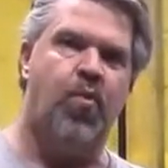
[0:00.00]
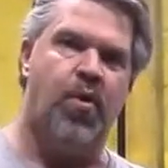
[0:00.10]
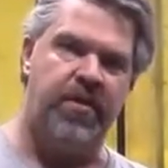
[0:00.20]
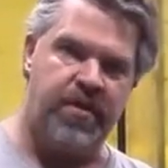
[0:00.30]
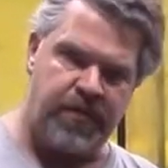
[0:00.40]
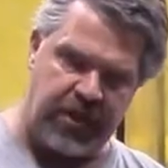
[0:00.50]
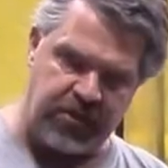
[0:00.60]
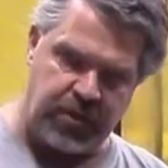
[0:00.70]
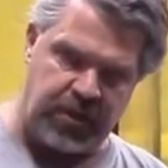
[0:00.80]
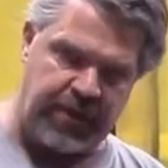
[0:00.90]
One of the
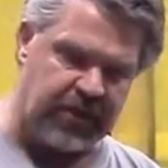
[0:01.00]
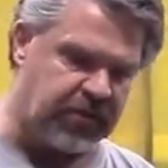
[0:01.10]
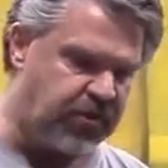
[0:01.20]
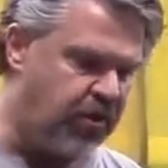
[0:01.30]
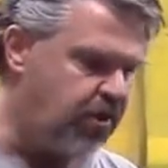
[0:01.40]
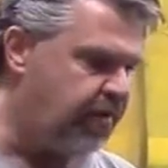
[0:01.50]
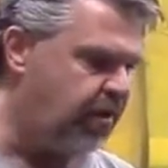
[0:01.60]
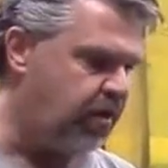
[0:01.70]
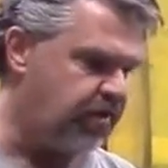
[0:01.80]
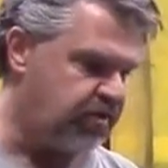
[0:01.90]
things we're going to be concerned
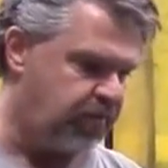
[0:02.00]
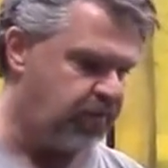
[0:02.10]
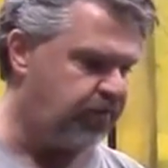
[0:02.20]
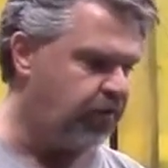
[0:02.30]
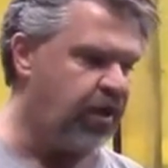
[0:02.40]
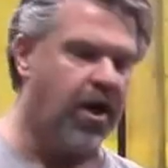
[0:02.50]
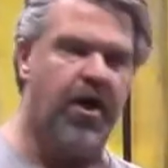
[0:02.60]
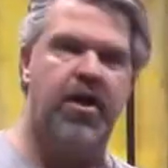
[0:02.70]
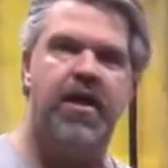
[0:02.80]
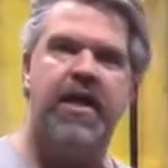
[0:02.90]
about on this beautiful
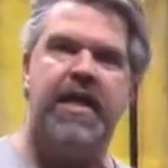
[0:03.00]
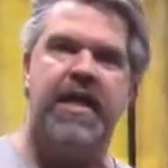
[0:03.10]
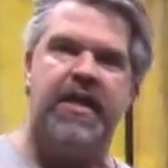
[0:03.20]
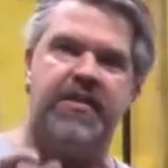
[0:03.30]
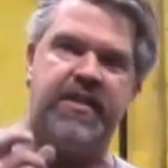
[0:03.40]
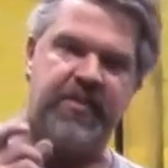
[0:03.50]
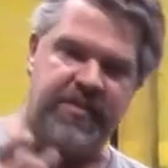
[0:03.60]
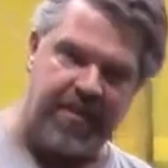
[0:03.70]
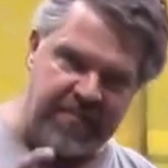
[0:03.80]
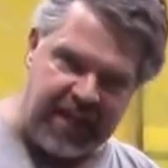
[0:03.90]
car is
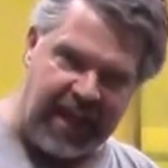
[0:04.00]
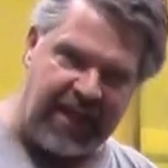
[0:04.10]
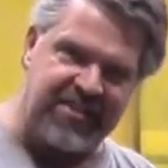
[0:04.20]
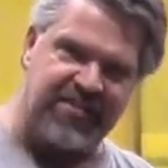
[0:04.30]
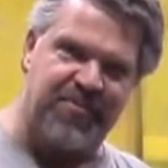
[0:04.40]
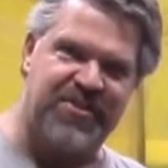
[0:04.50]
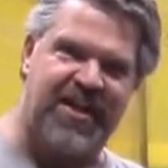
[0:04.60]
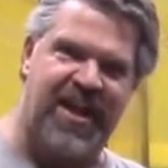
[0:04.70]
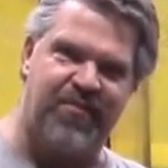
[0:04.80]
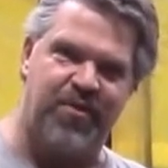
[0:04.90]
someday someone's going
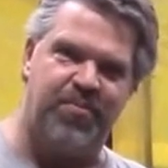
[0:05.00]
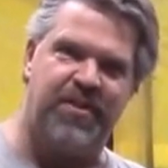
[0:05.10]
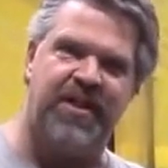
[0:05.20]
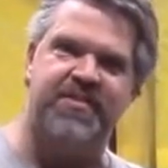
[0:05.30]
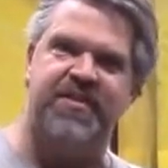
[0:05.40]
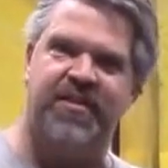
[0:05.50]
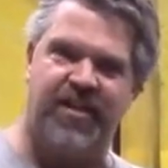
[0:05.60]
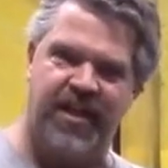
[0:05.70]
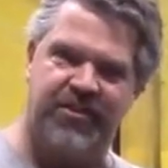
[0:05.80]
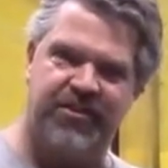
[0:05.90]
to have to replace the
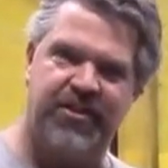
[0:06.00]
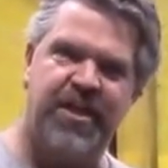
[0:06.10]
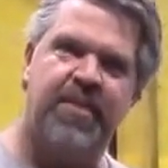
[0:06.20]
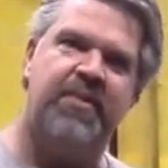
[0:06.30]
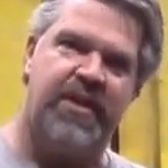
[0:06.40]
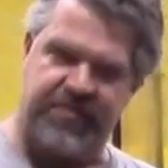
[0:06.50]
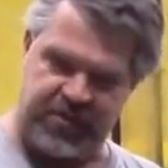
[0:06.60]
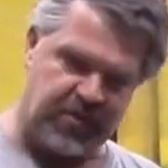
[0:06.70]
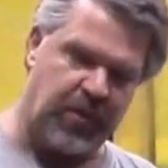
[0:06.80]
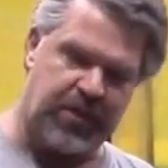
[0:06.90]
clutch because
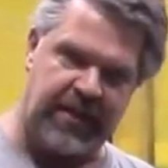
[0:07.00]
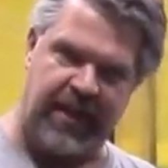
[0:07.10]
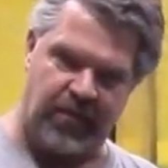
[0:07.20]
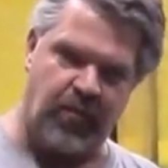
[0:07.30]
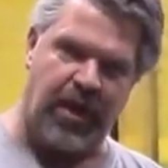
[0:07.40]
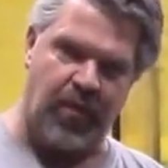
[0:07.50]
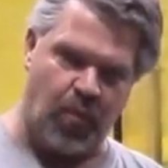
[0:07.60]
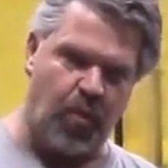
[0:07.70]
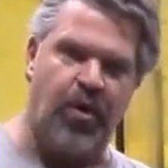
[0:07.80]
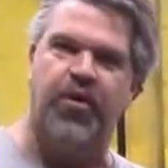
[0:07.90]
it's going to get
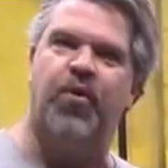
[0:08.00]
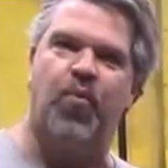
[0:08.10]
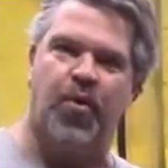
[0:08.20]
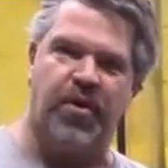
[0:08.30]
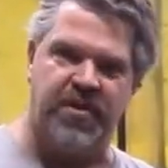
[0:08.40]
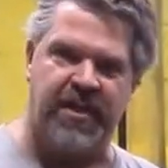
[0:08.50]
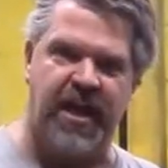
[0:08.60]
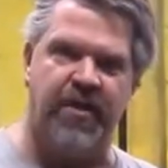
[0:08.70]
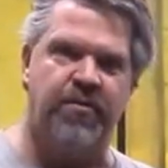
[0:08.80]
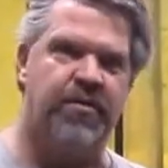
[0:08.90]
worn or worn
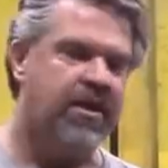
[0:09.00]
down.